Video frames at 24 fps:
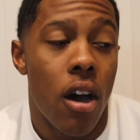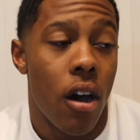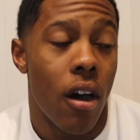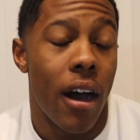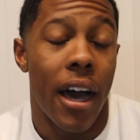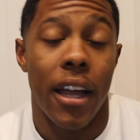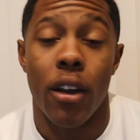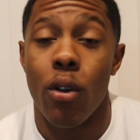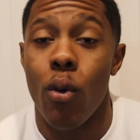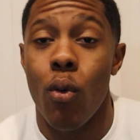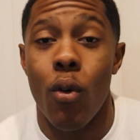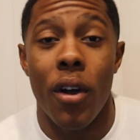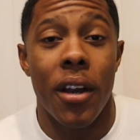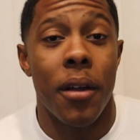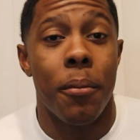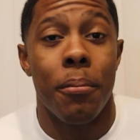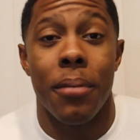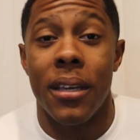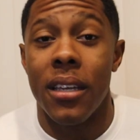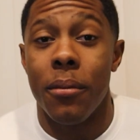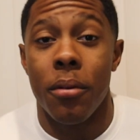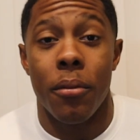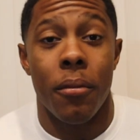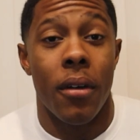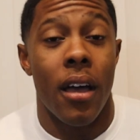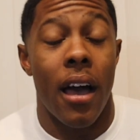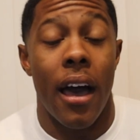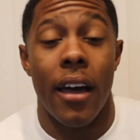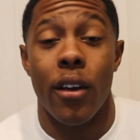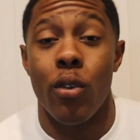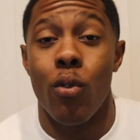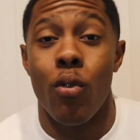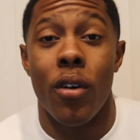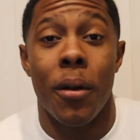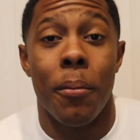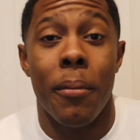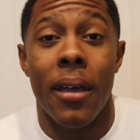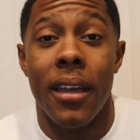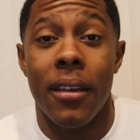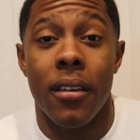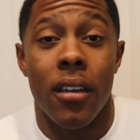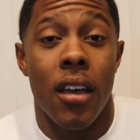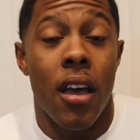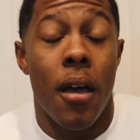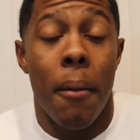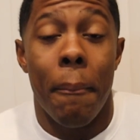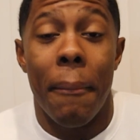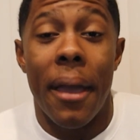Well, I don't want to be. I don't want to
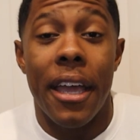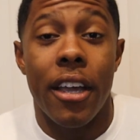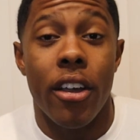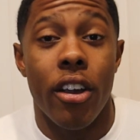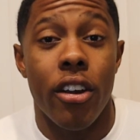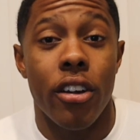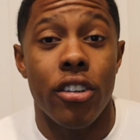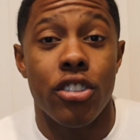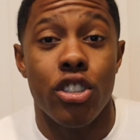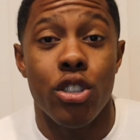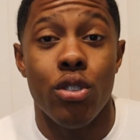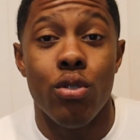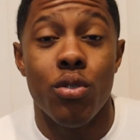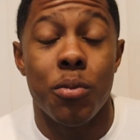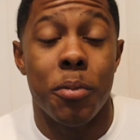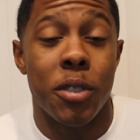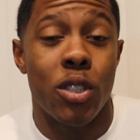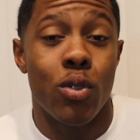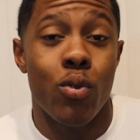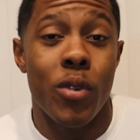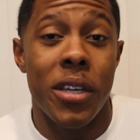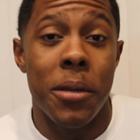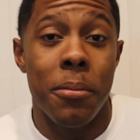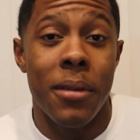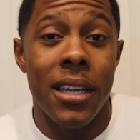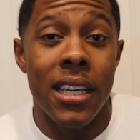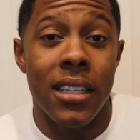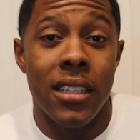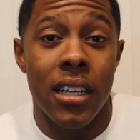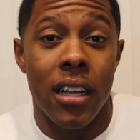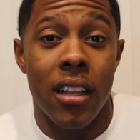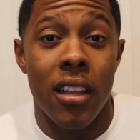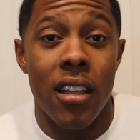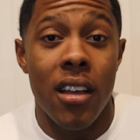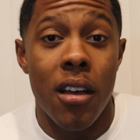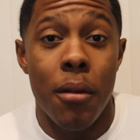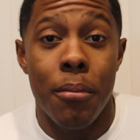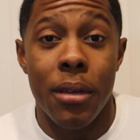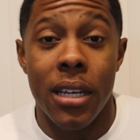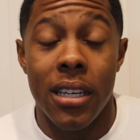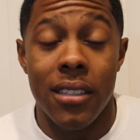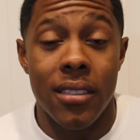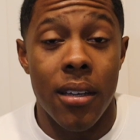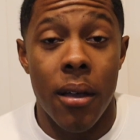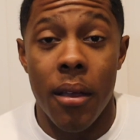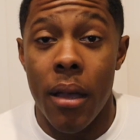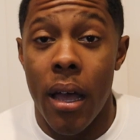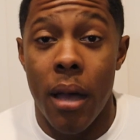make make her choose between me and the club
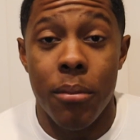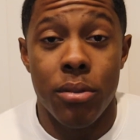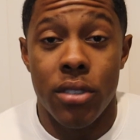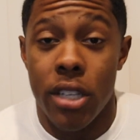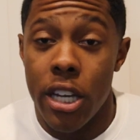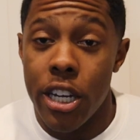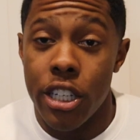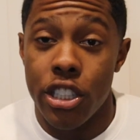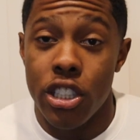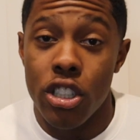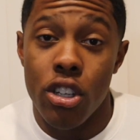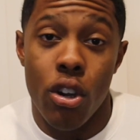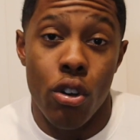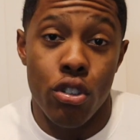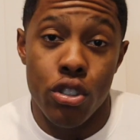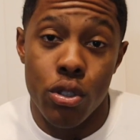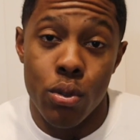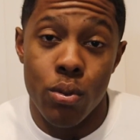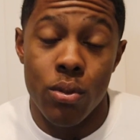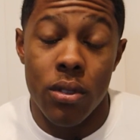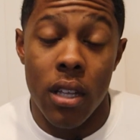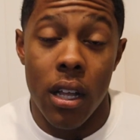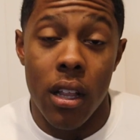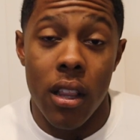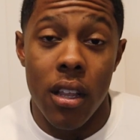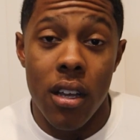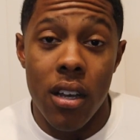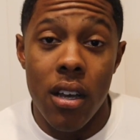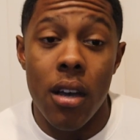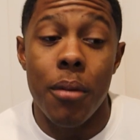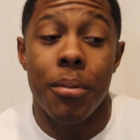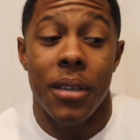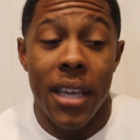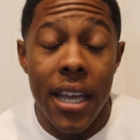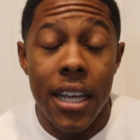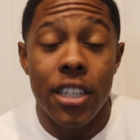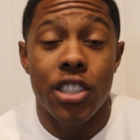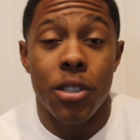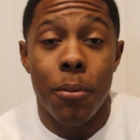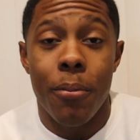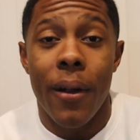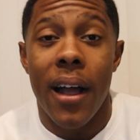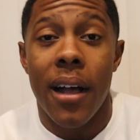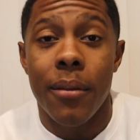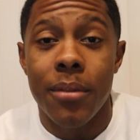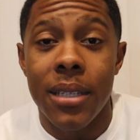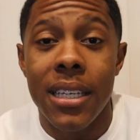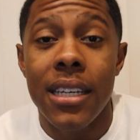because I, am scared she's gonna choose the club. Yeah, she
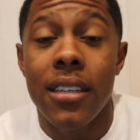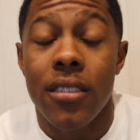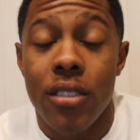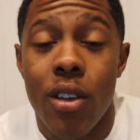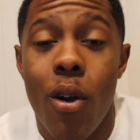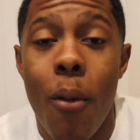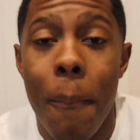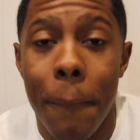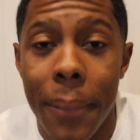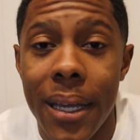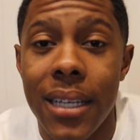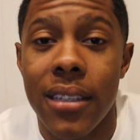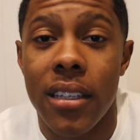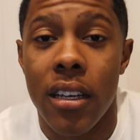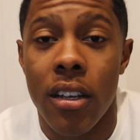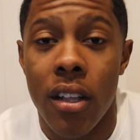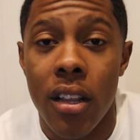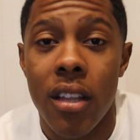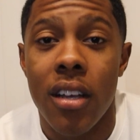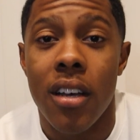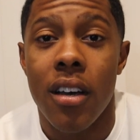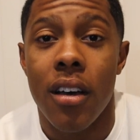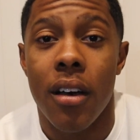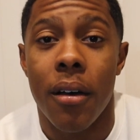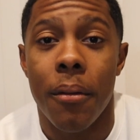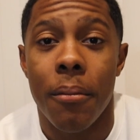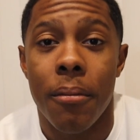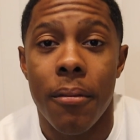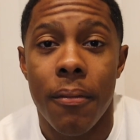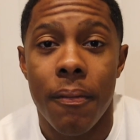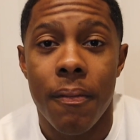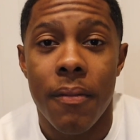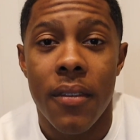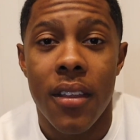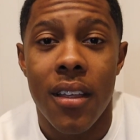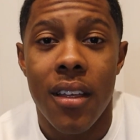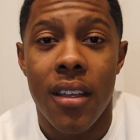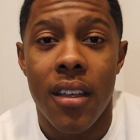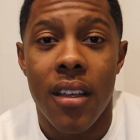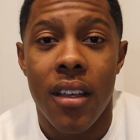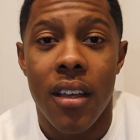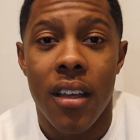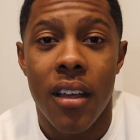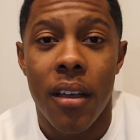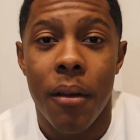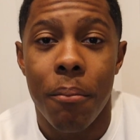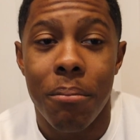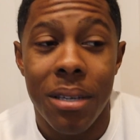probably is gonna pick the club
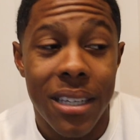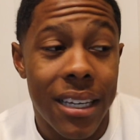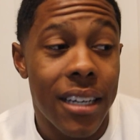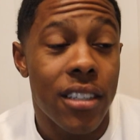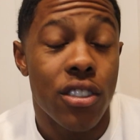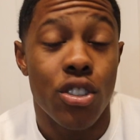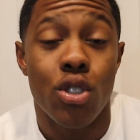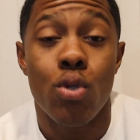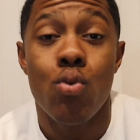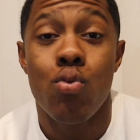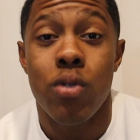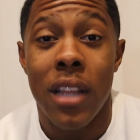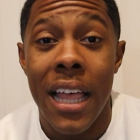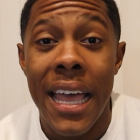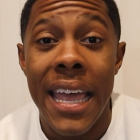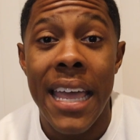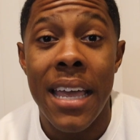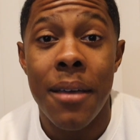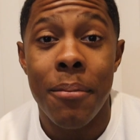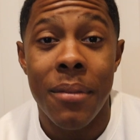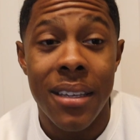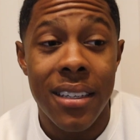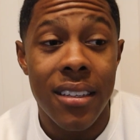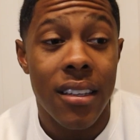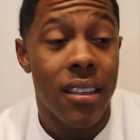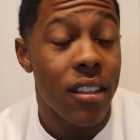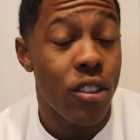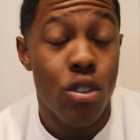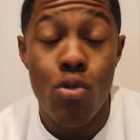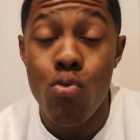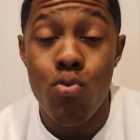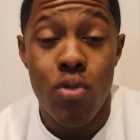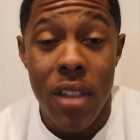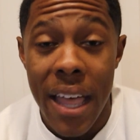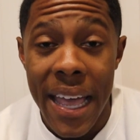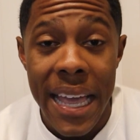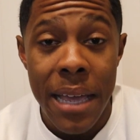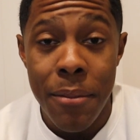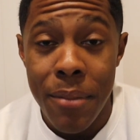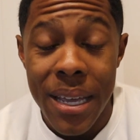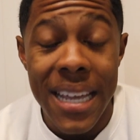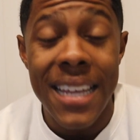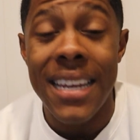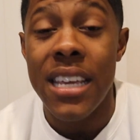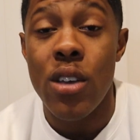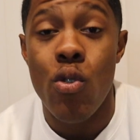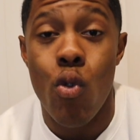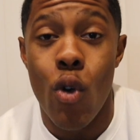because you lame it. You lame
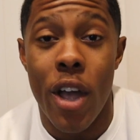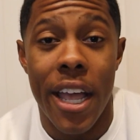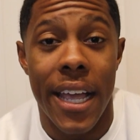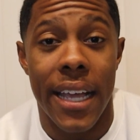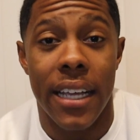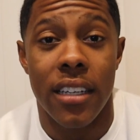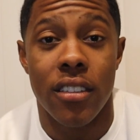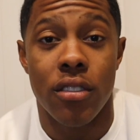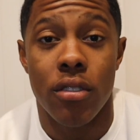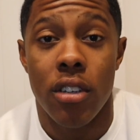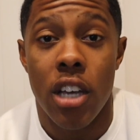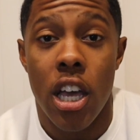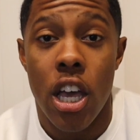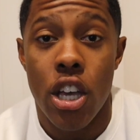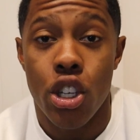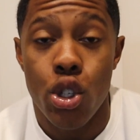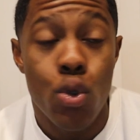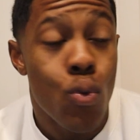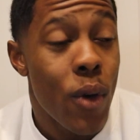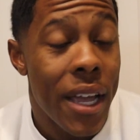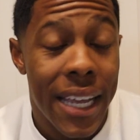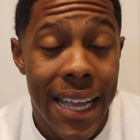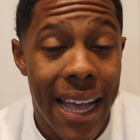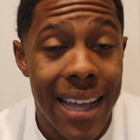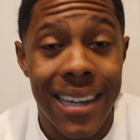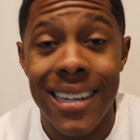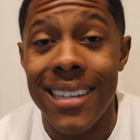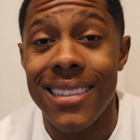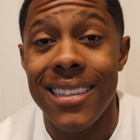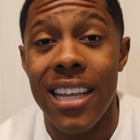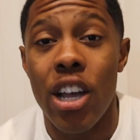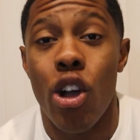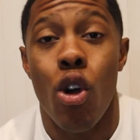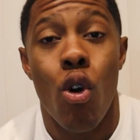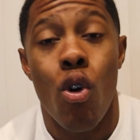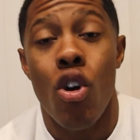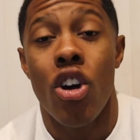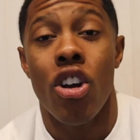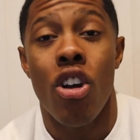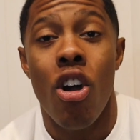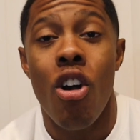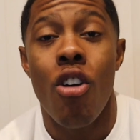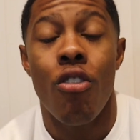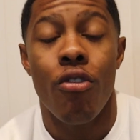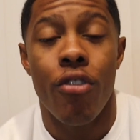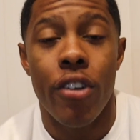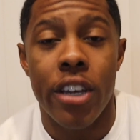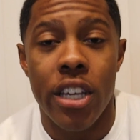anyways. You ain't got nothing going
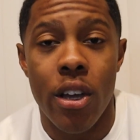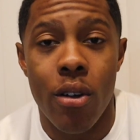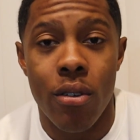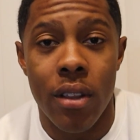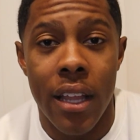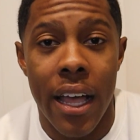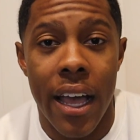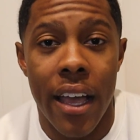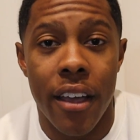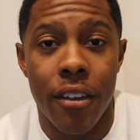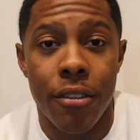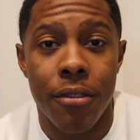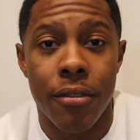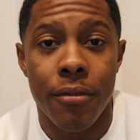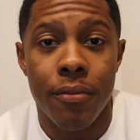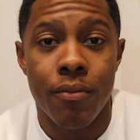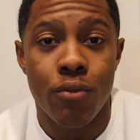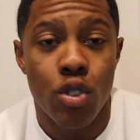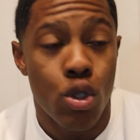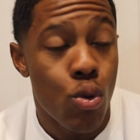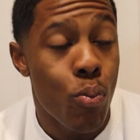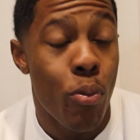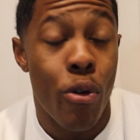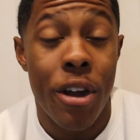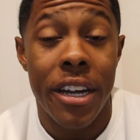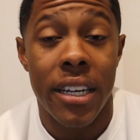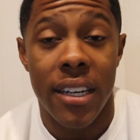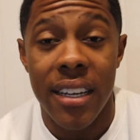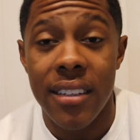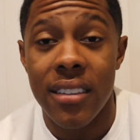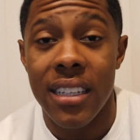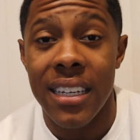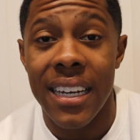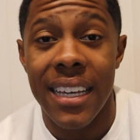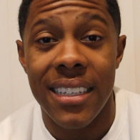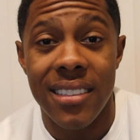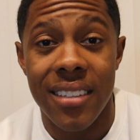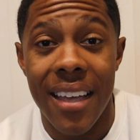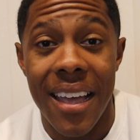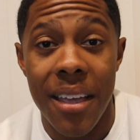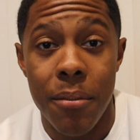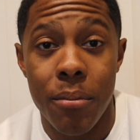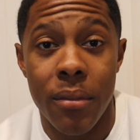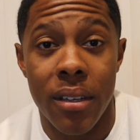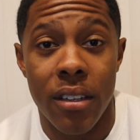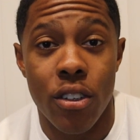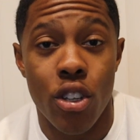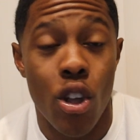on for your life. You bring nothing
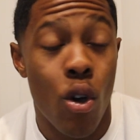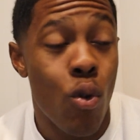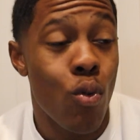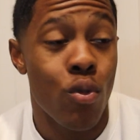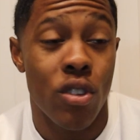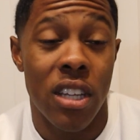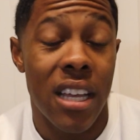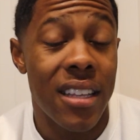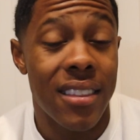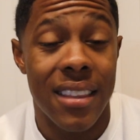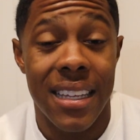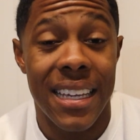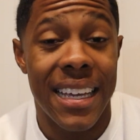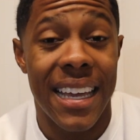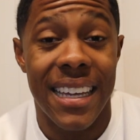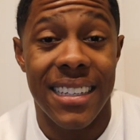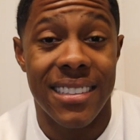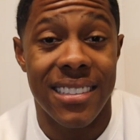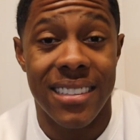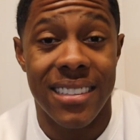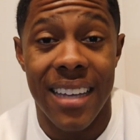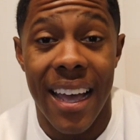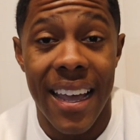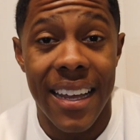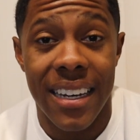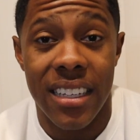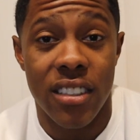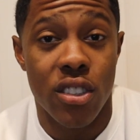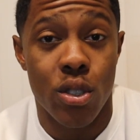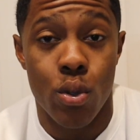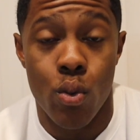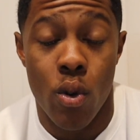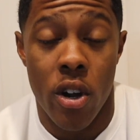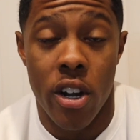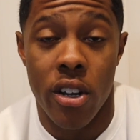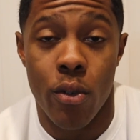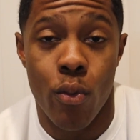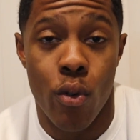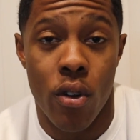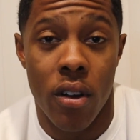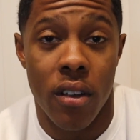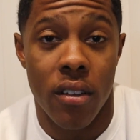excitement. No, nothing exciting to her.